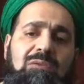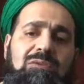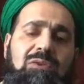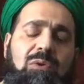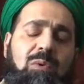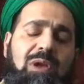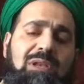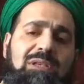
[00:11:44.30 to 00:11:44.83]

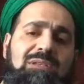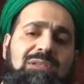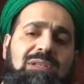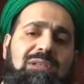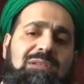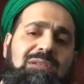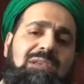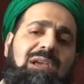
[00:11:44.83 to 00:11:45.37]
what is the
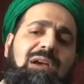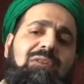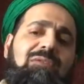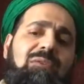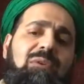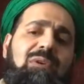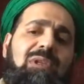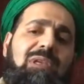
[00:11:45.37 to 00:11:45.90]
nasiha
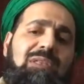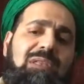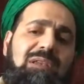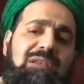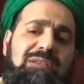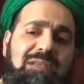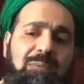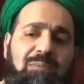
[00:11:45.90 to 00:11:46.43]
for? And then
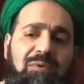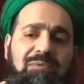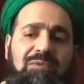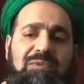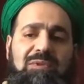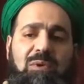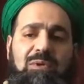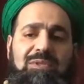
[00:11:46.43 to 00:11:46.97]
he said, Prophet
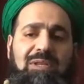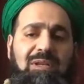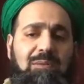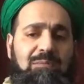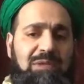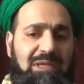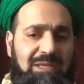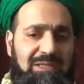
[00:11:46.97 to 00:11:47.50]
sallallahu alaihi
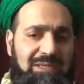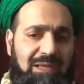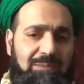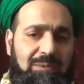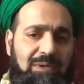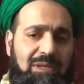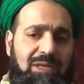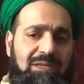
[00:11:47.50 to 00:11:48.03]
wasallam,
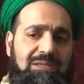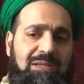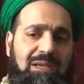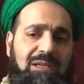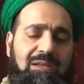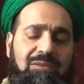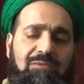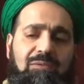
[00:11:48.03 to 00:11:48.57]
likitabillahi
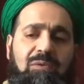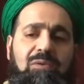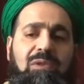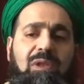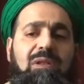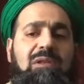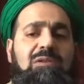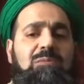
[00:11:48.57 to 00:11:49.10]
ta'ala, for
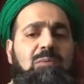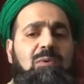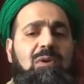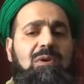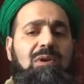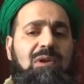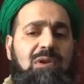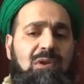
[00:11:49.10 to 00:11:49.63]
Allah's book.
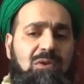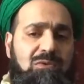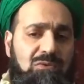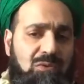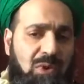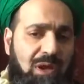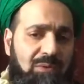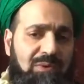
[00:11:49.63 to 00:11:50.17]

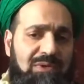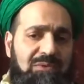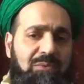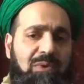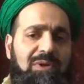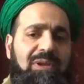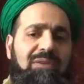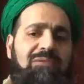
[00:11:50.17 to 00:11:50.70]
So how does
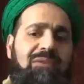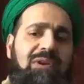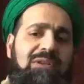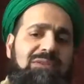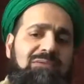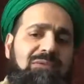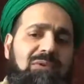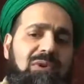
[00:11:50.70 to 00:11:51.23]
one
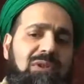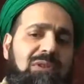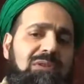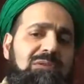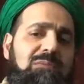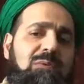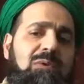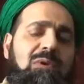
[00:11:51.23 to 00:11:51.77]
advise for
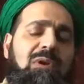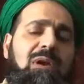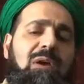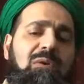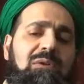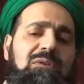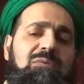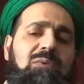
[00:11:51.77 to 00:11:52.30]
Allah's book?
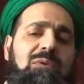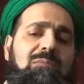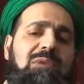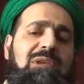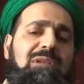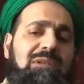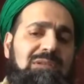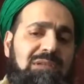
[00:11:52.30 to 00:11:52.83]
How does one
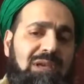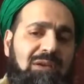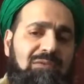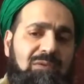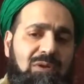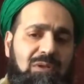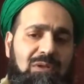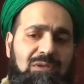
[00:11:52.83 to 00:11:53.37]
make nasiha
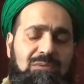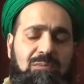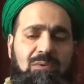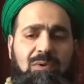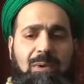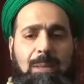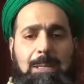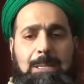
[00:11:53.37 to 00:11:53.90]
for Allah's
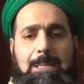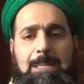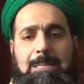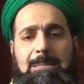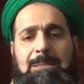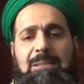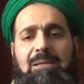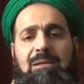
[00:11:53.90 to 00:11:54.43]
book?
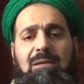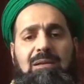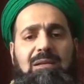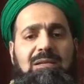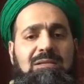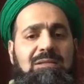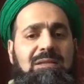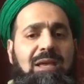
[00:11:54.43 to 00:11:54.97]

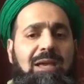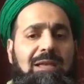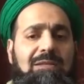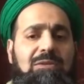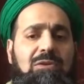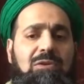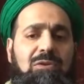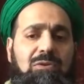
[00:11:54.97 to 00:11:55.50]
Is
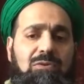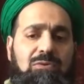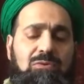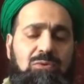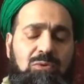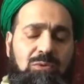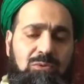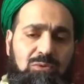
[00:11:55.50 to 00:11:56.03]
that
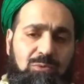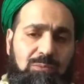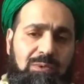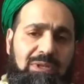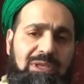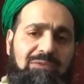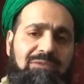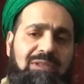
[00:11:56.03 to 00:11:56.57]
to
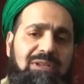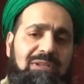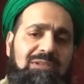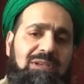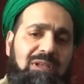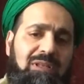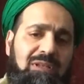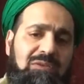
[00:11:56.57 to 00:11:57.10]
believe that it's
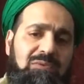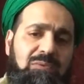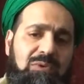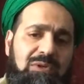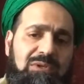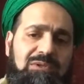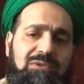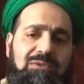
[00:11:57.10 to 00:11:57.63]
Allah's
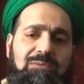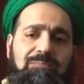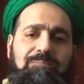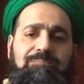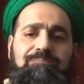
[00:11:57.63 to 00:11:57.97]
words,